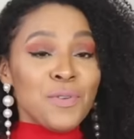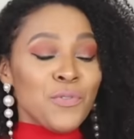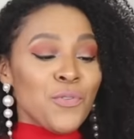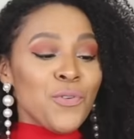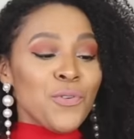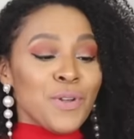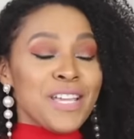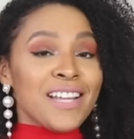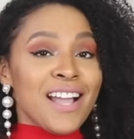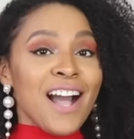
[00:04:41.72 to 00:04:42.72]
is a bit of
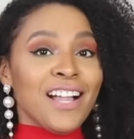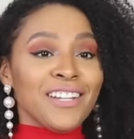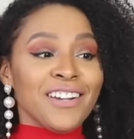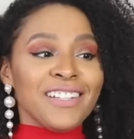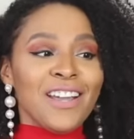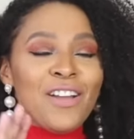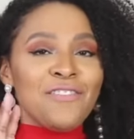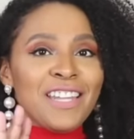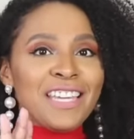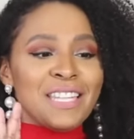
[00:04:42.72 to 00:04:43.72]
a kind of
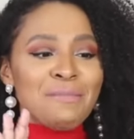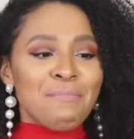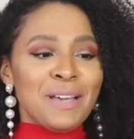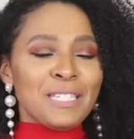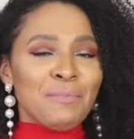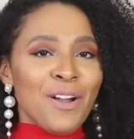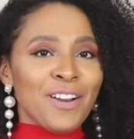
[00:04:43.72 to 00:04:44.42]
shackled